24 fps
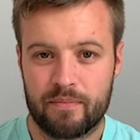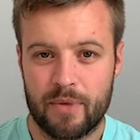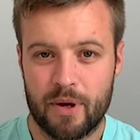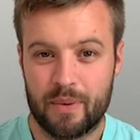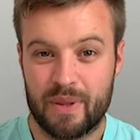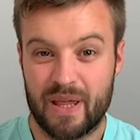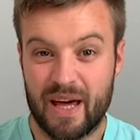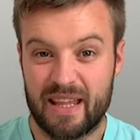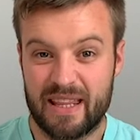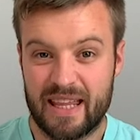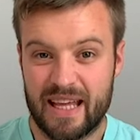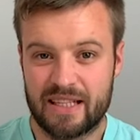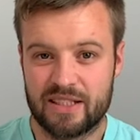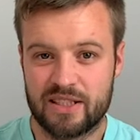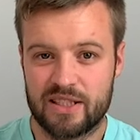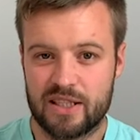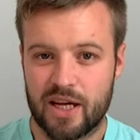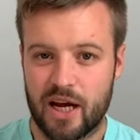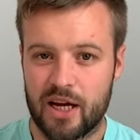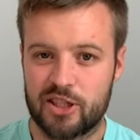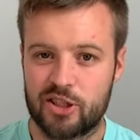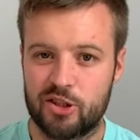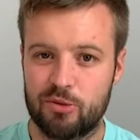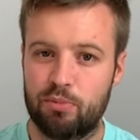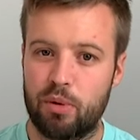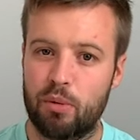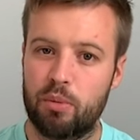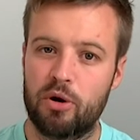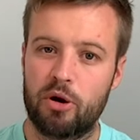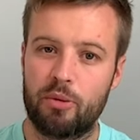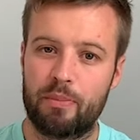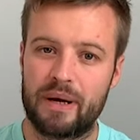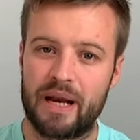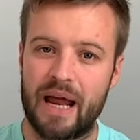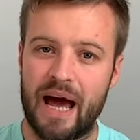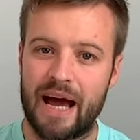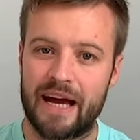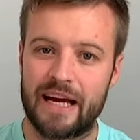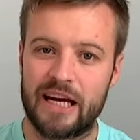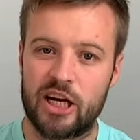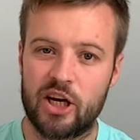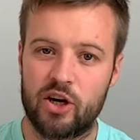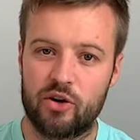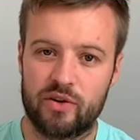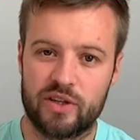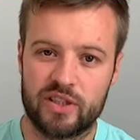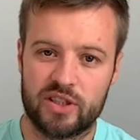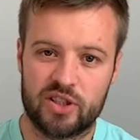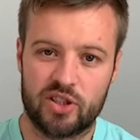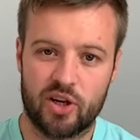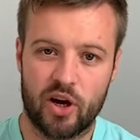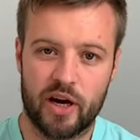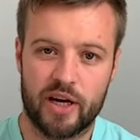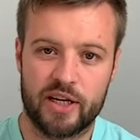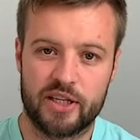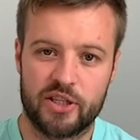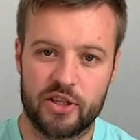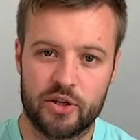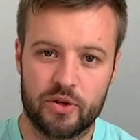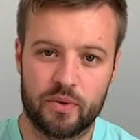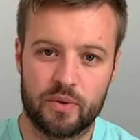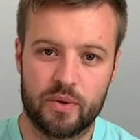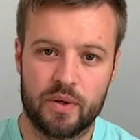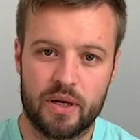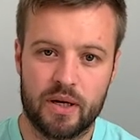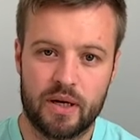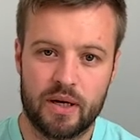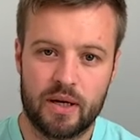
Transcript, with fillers: Maybe that then starts to bubble up an anger inside you.